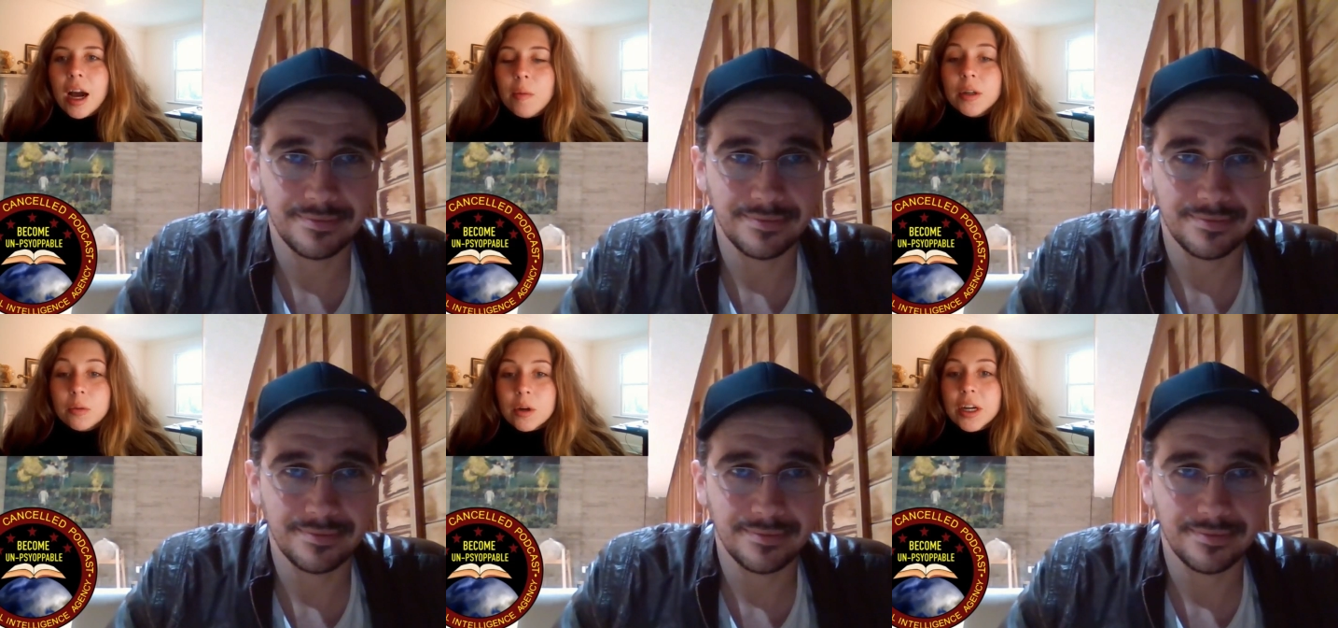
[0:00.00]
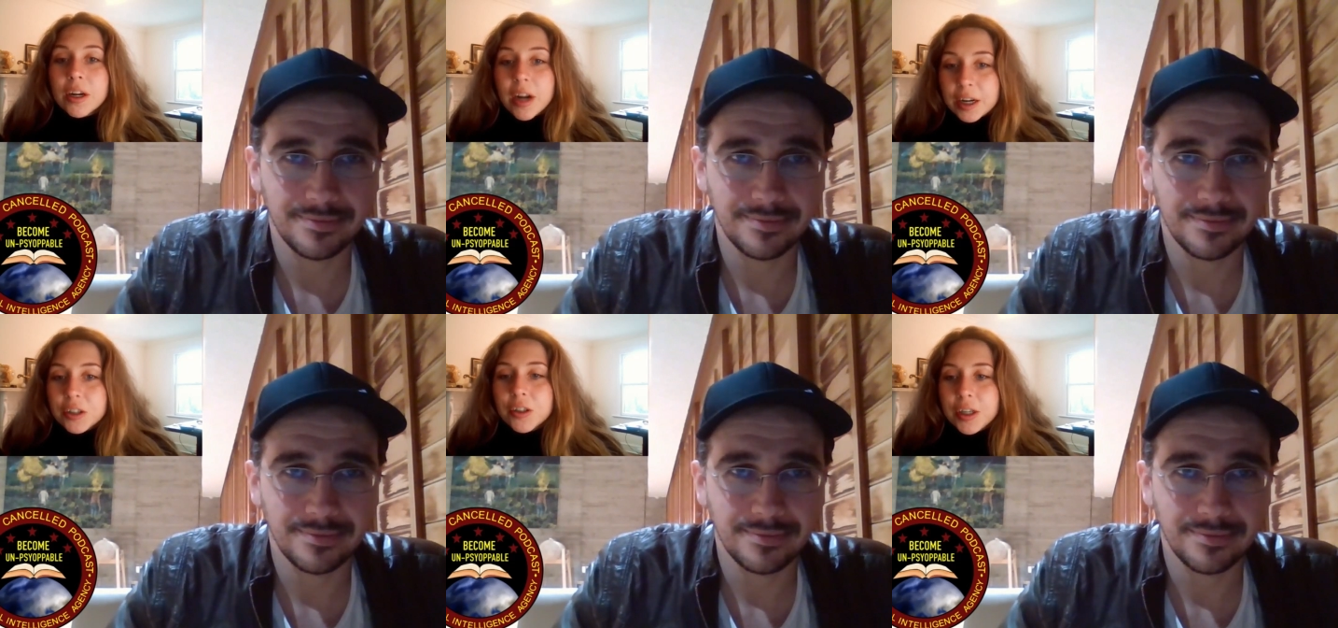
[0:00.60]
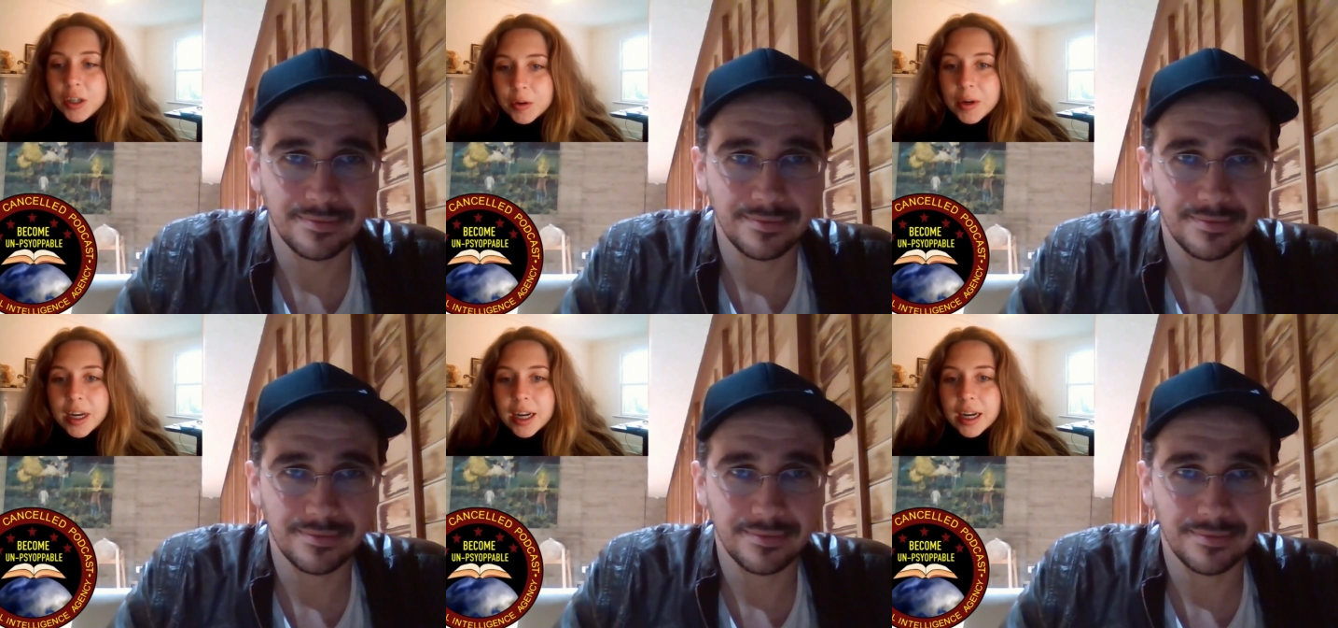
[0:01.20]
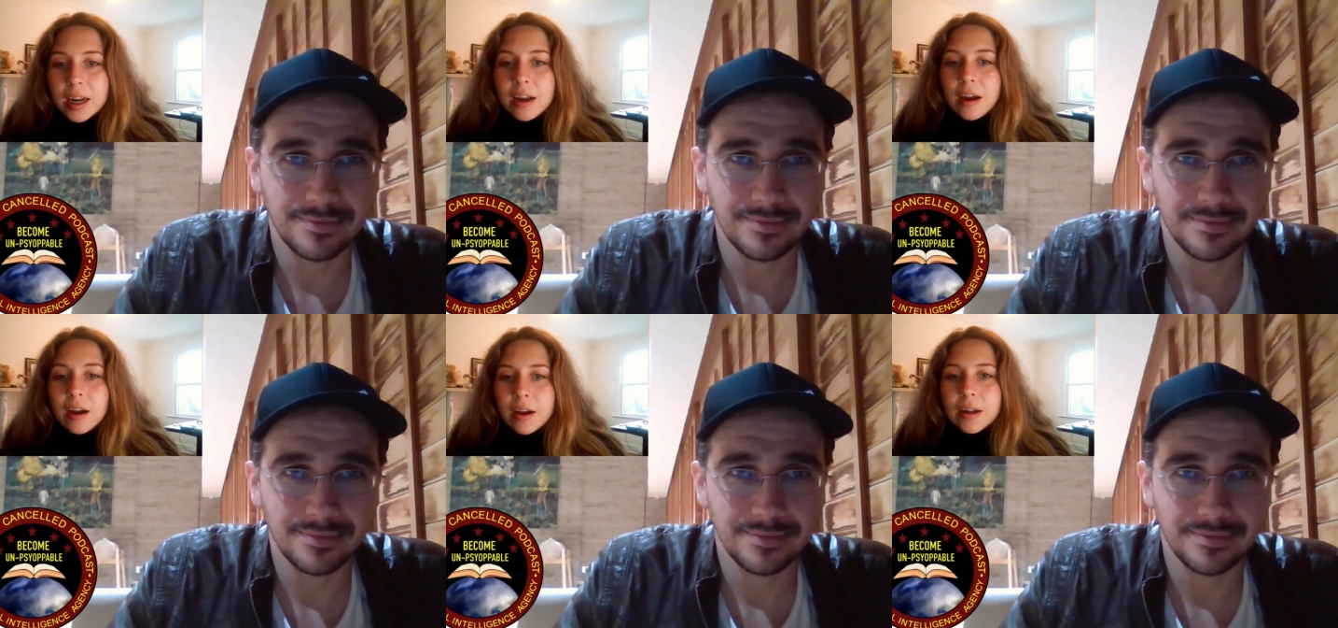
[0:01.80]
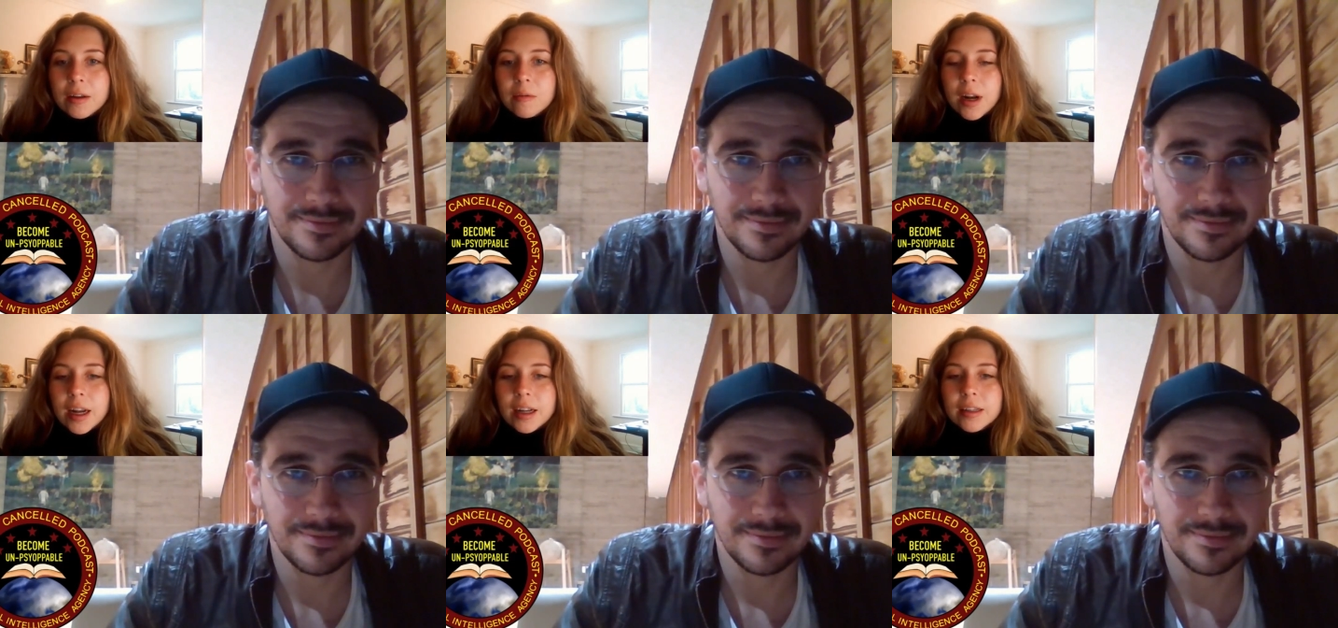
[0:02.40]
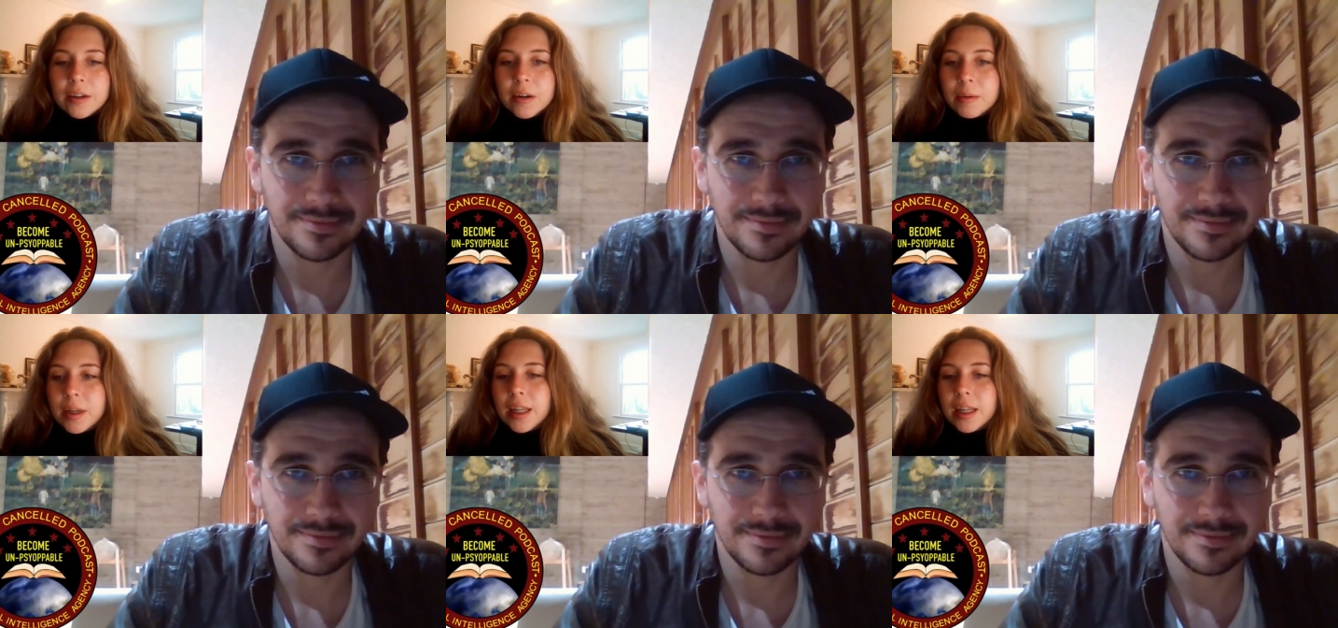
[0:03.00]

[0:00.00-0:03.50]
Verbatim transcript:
Speaker 1: how much work you're actually doing on what I consider to